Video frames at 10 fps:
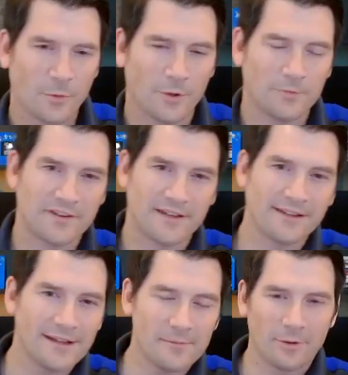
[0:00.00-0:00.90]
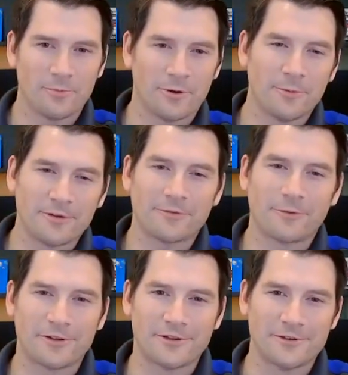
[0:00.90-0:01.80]
What was that light bulb moment
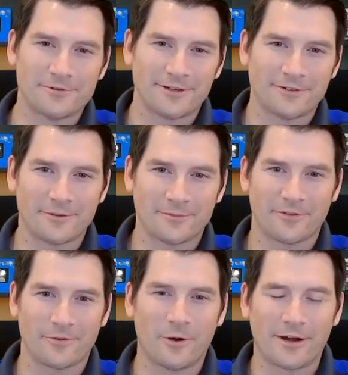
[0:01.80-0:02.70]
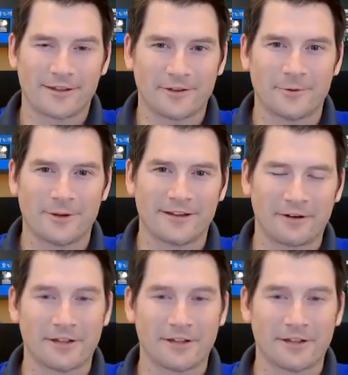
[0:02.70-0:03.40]
for you in terms of the walking away, right?